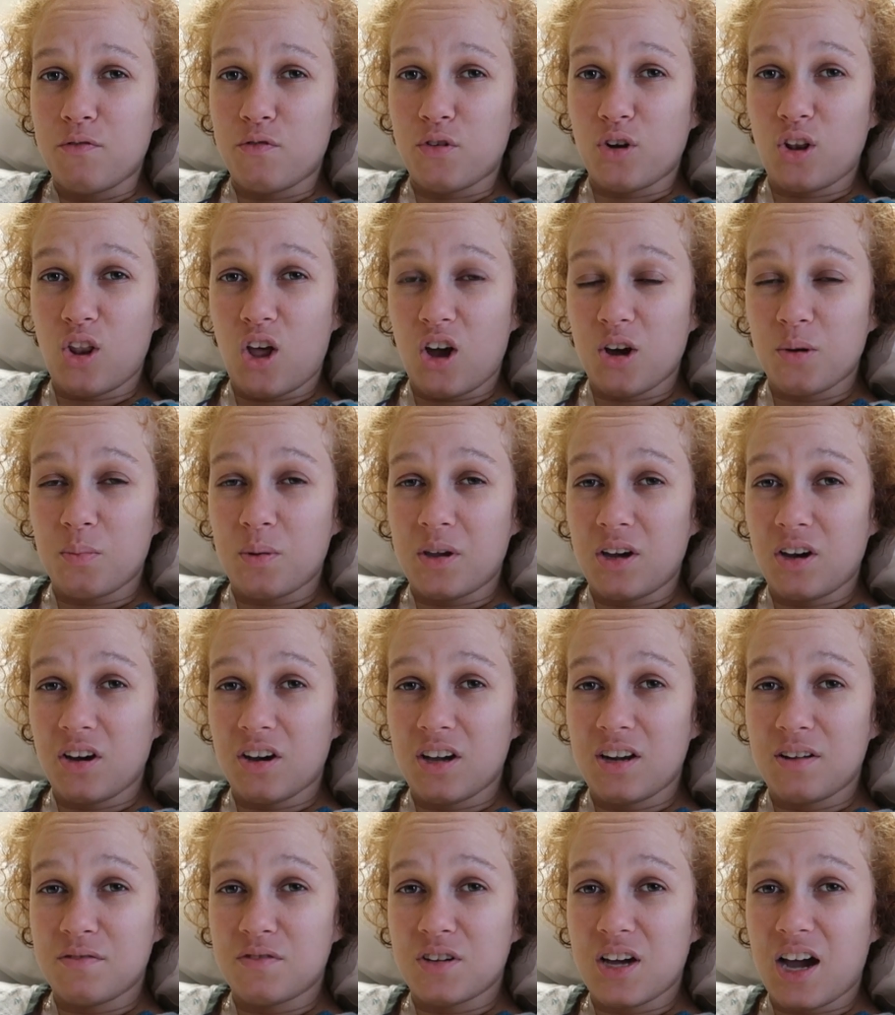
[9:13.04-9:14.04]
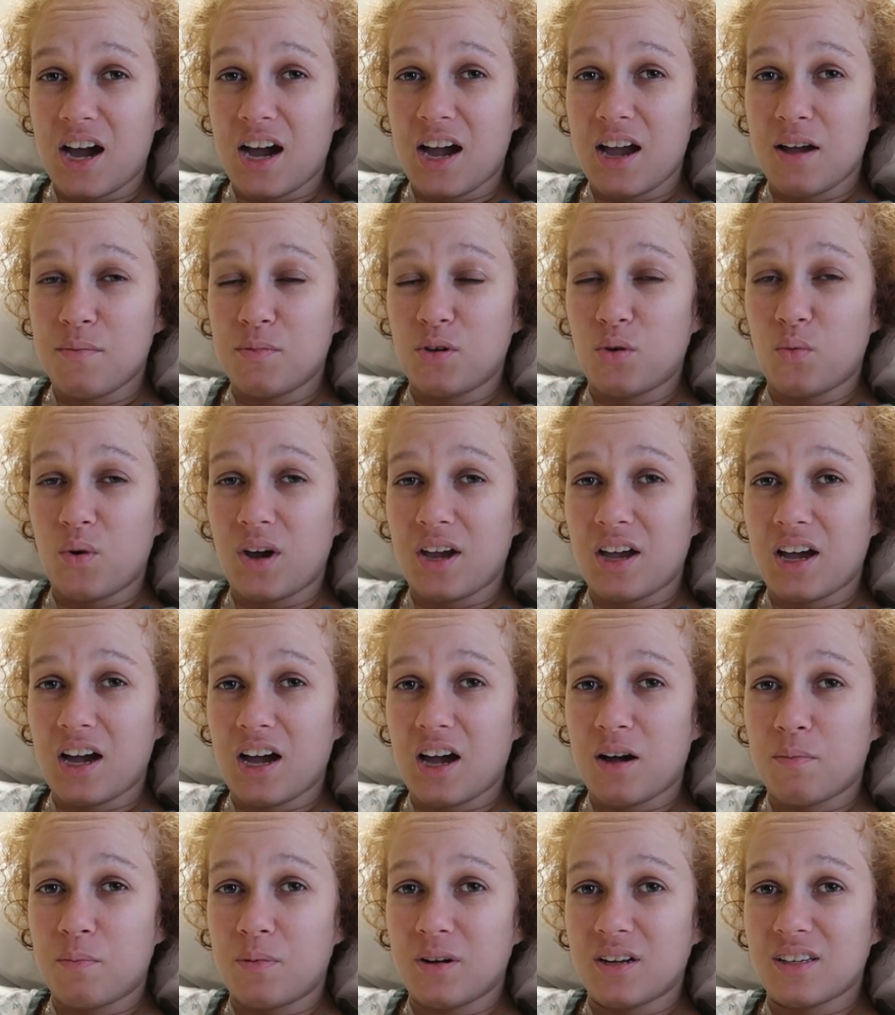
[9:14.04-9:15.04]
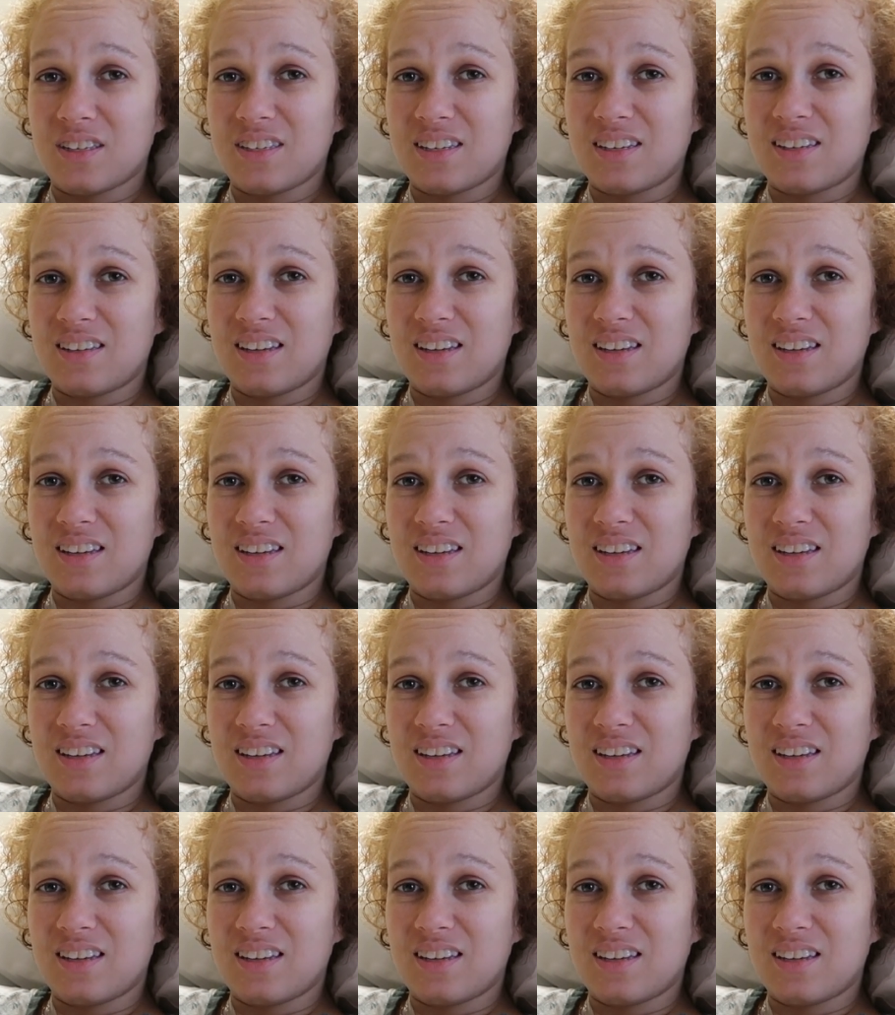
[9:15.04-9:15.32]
for a long period of time, you wake up and